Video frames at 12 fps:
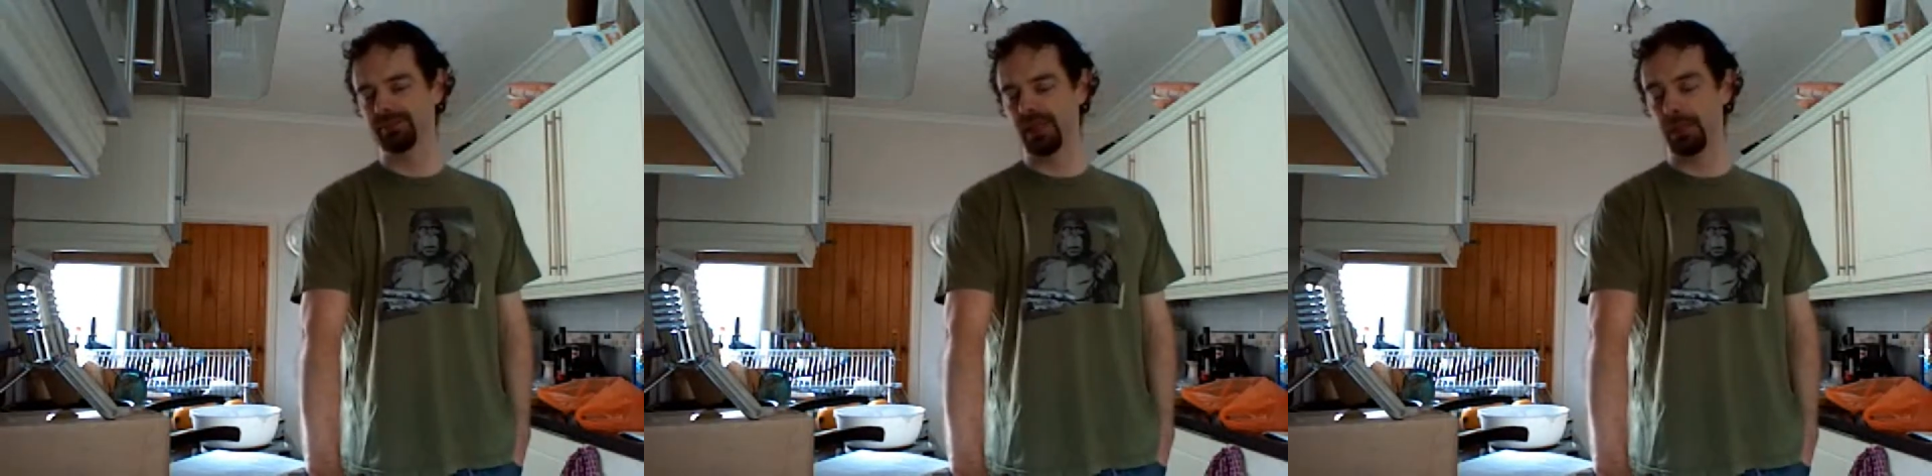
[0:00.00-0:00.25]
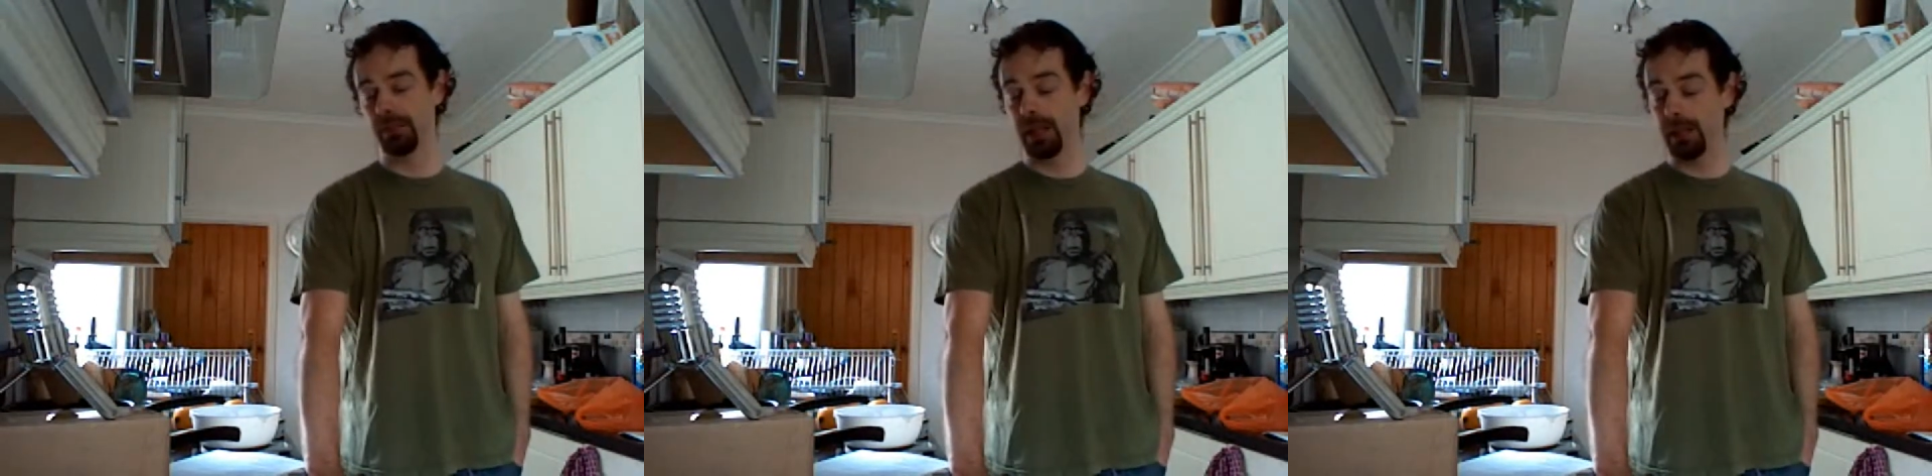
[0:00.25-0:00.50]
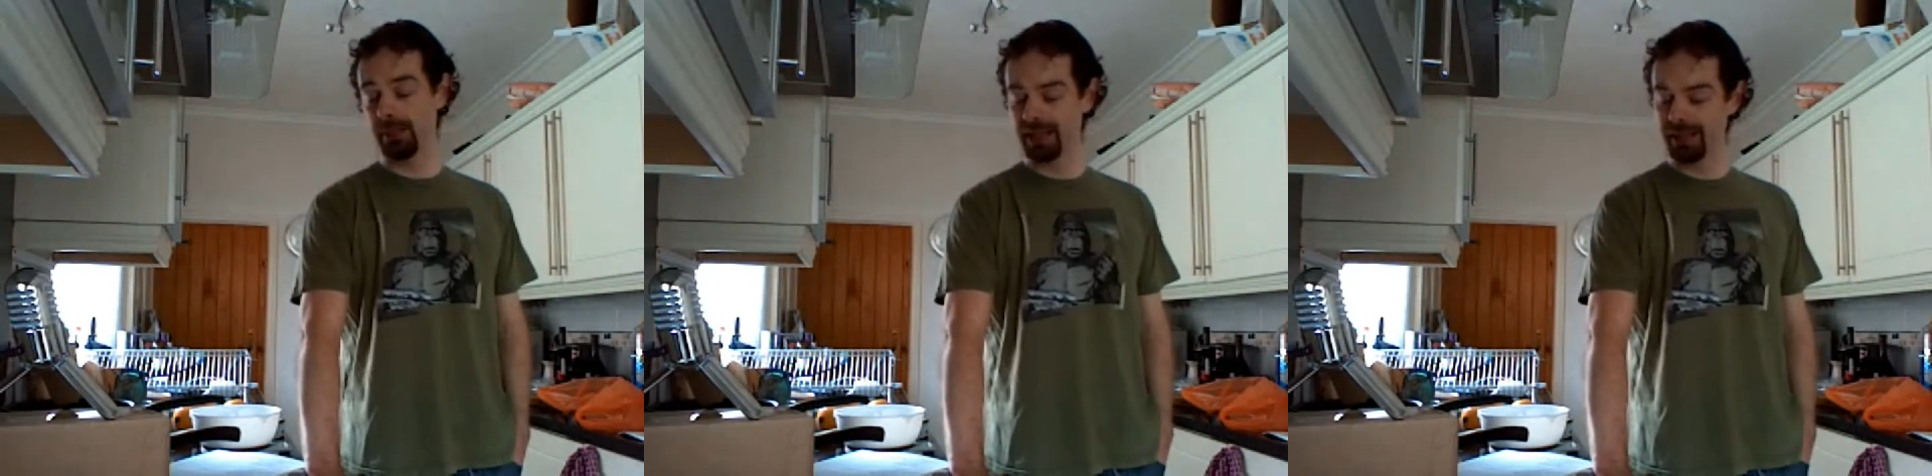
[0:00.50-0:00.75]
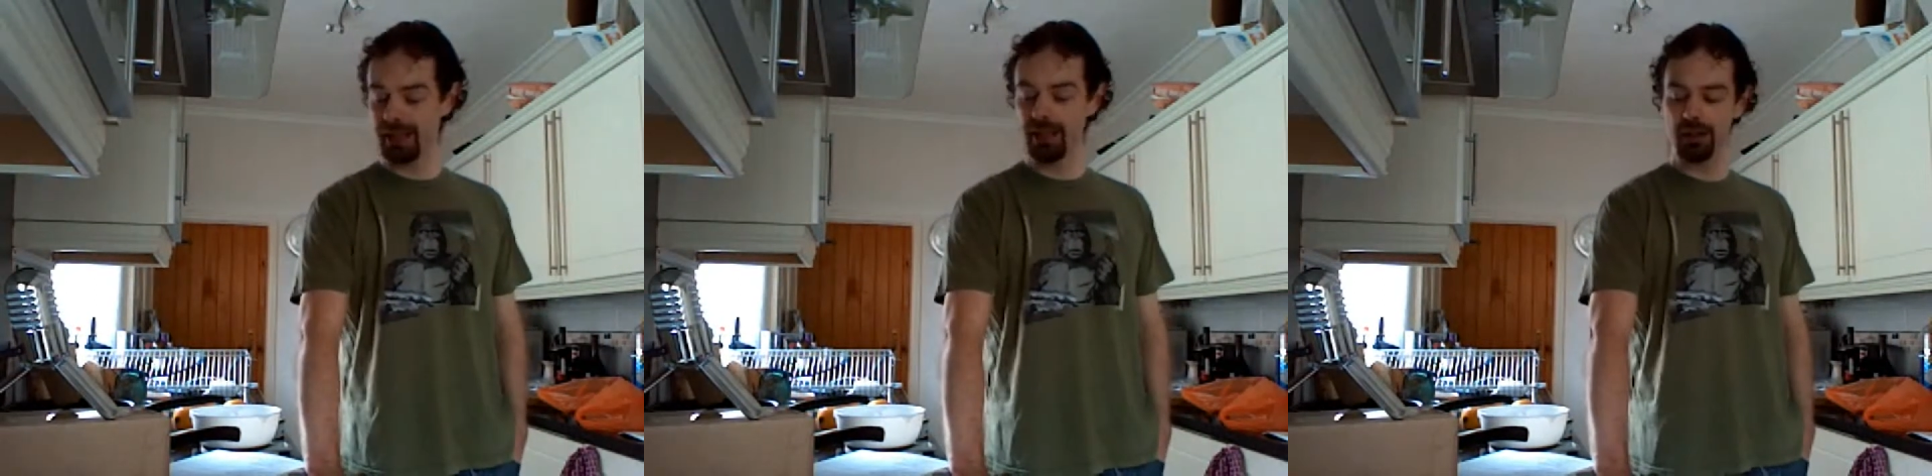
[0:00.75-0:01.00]
a
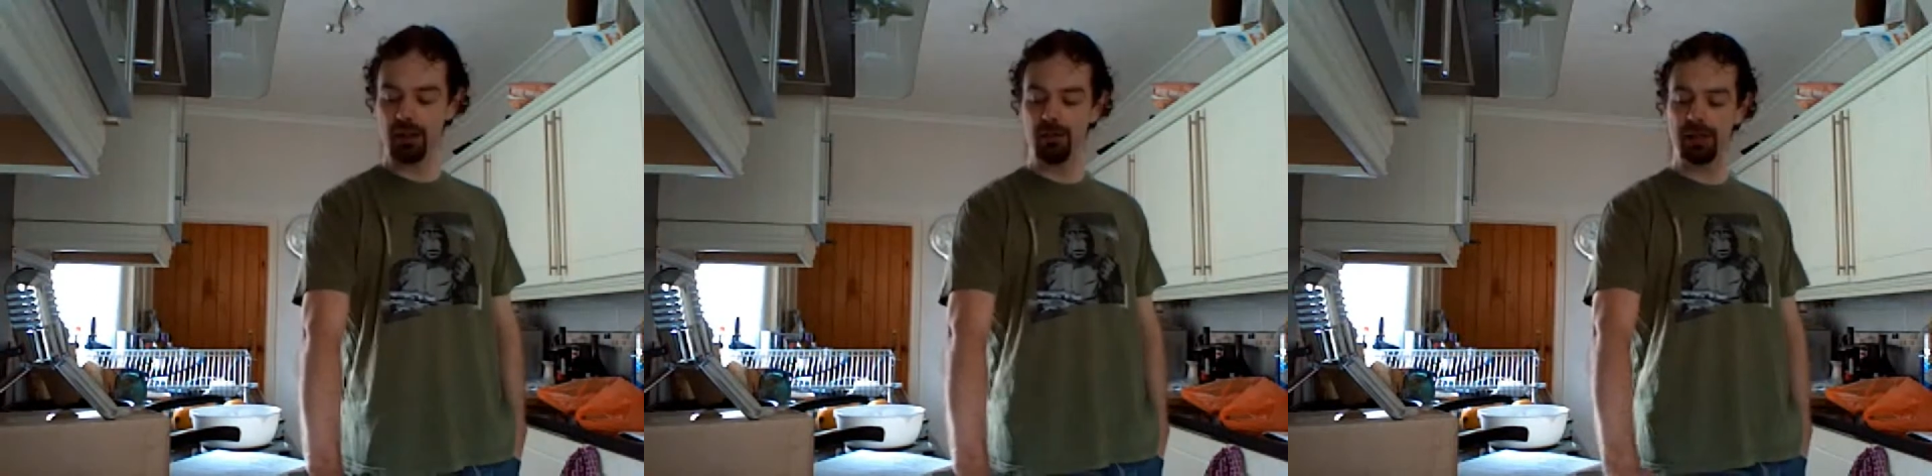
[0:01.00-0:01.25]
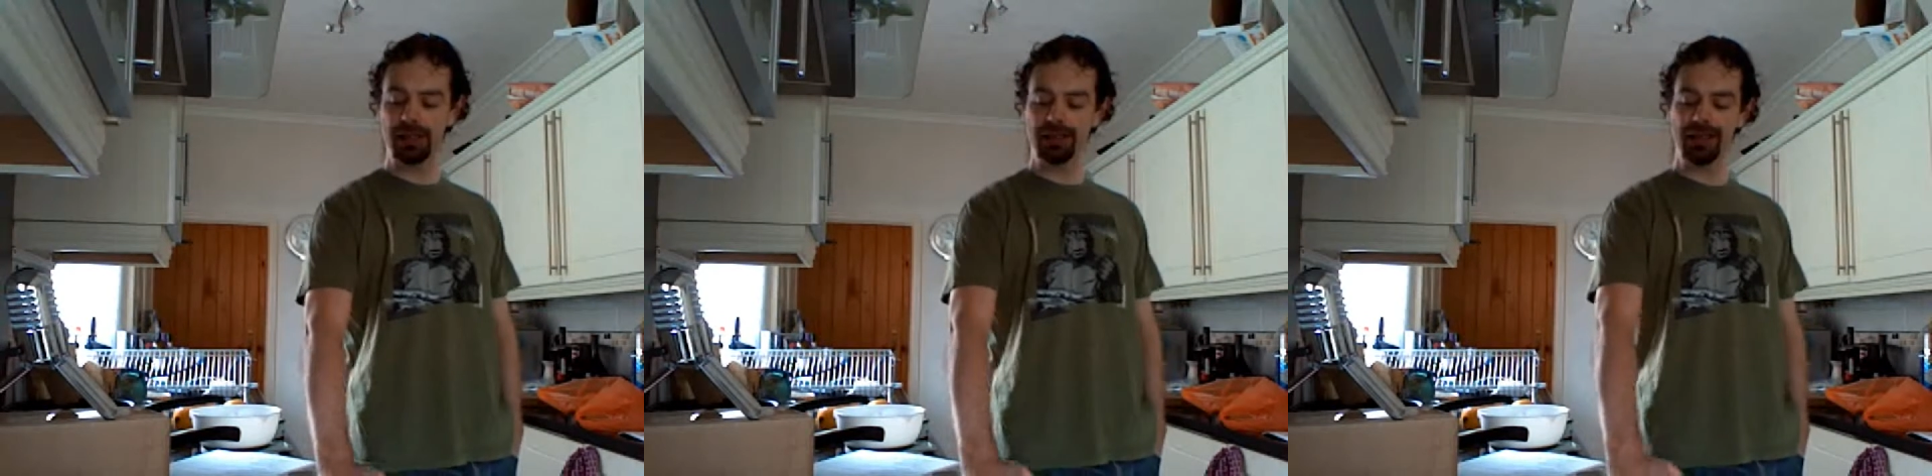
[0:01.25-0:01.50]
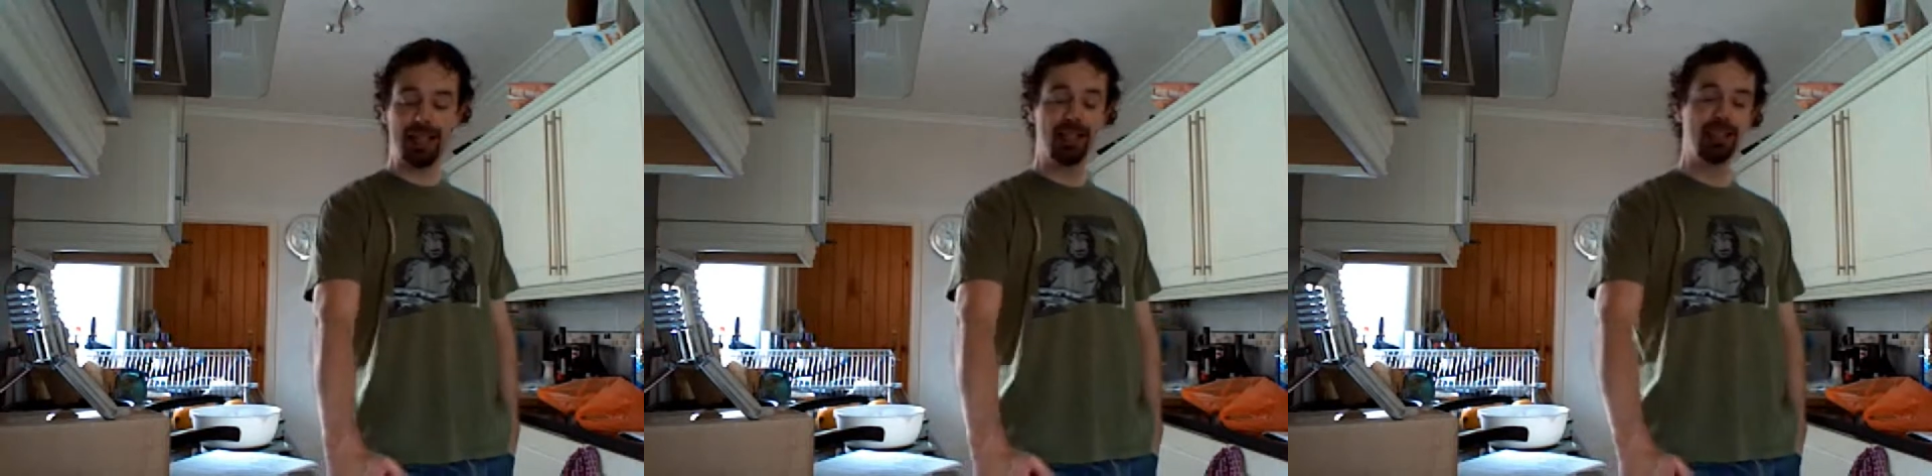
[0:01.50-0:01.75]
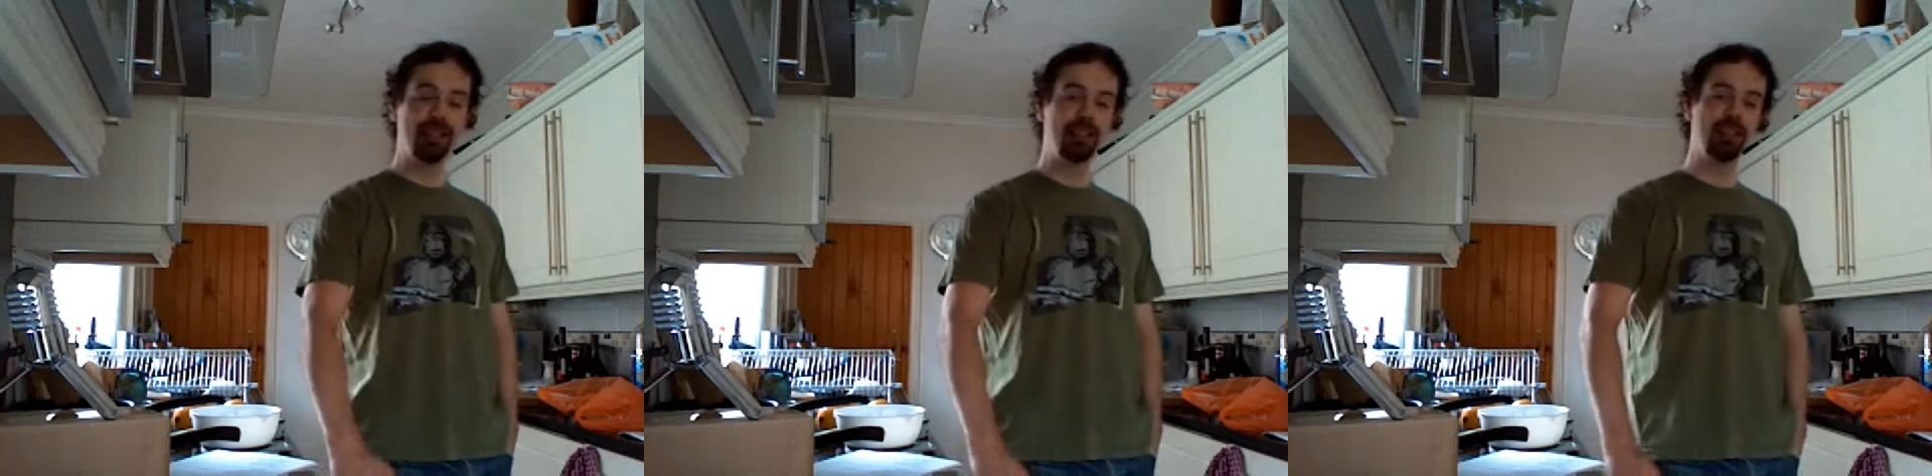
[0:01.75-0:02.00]
BBC show where
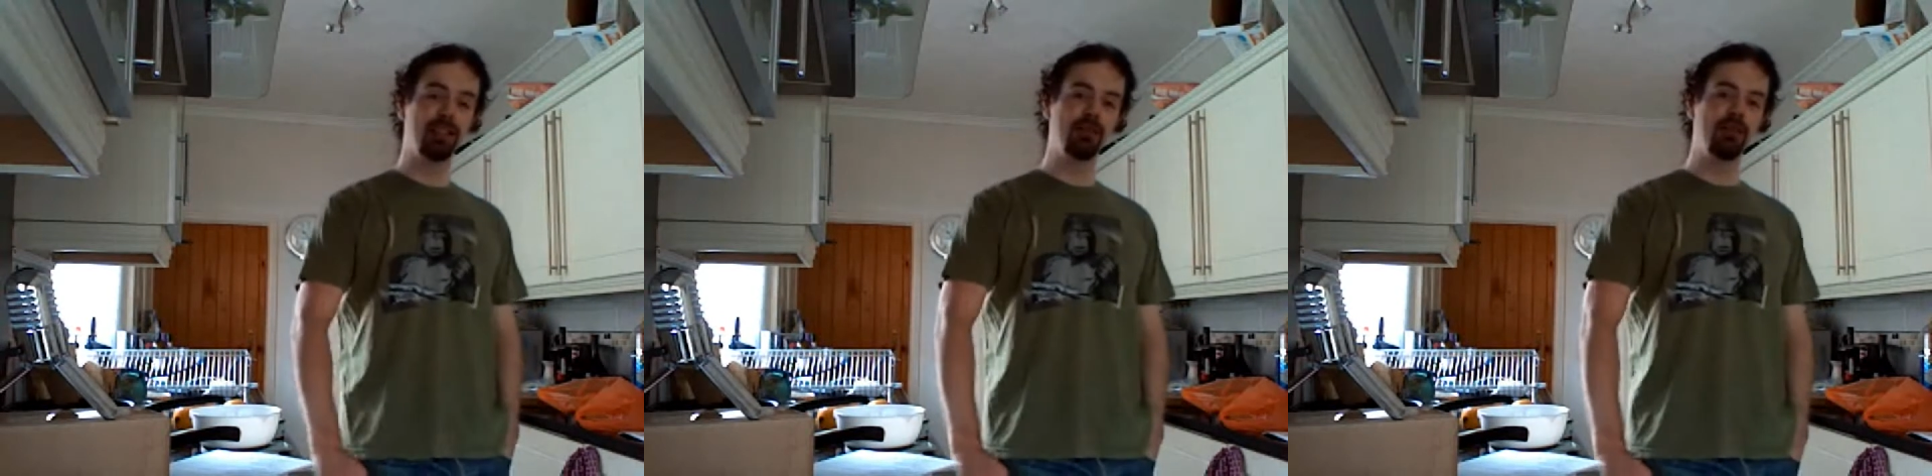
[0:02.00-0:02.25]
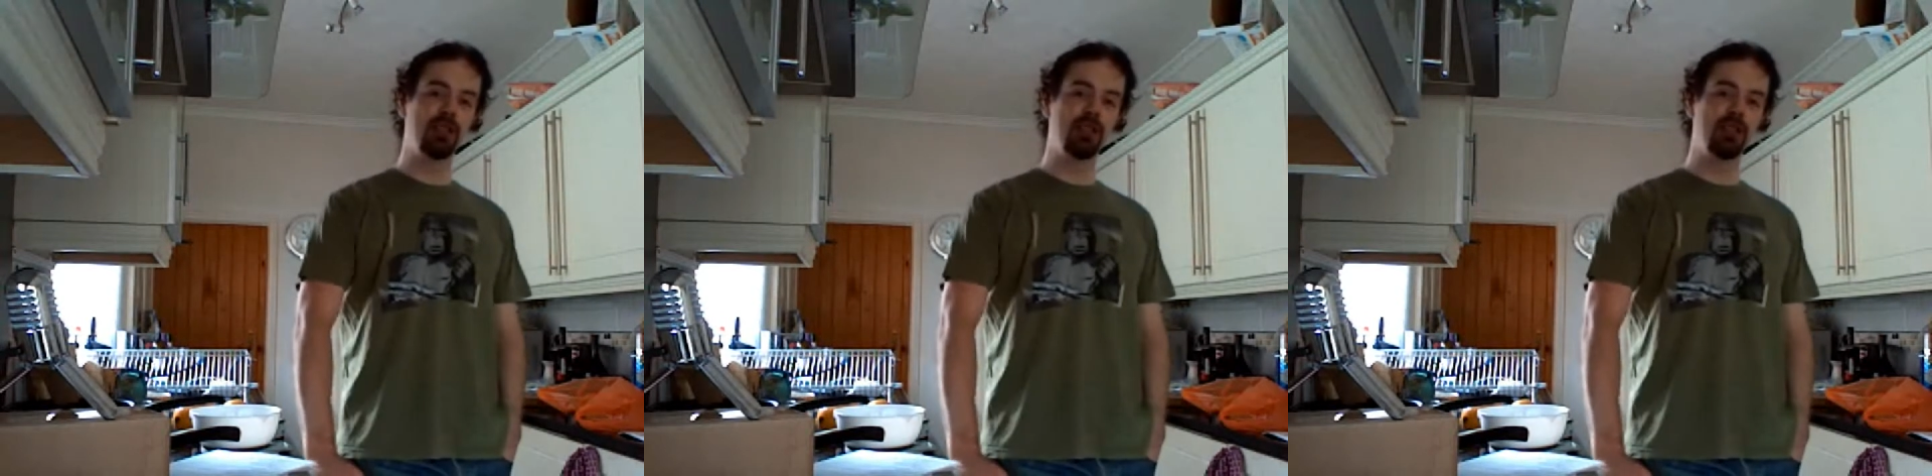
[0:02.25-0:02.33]
talented and